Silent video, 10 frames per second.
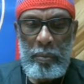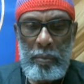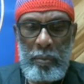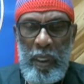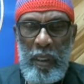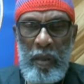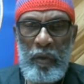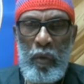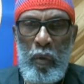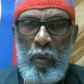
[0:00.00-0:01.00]
many
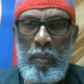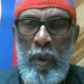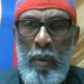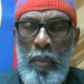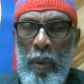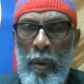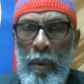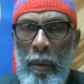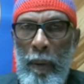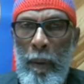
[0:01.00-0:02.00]
of you remember
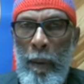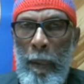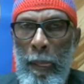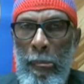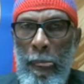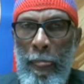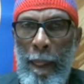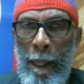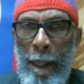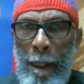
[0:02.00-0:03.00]

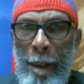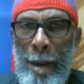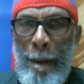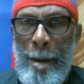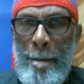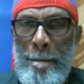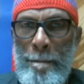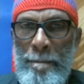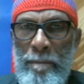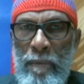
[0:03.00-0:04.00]
um,
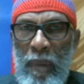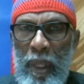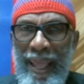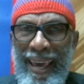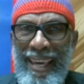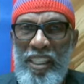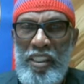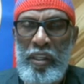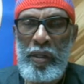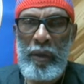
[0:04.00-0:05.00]
last
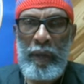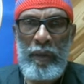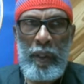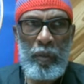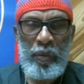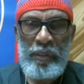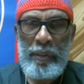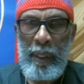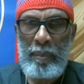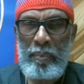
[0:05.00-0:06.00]
year, I think it
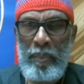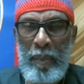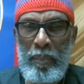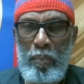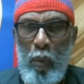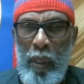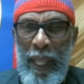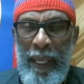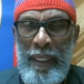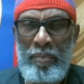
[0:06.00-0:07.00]
was more
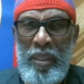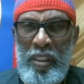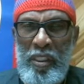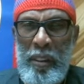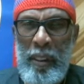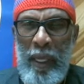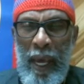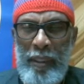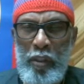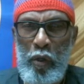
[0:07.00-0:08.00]
likely mentioned it in
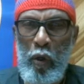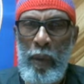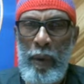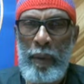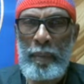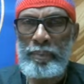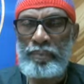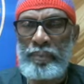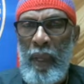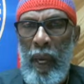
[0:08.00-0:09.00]
October,
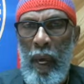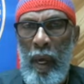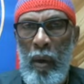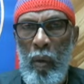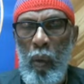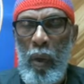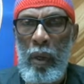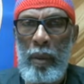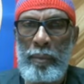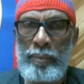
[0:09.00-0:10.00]
how
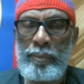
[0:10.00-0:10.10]
um,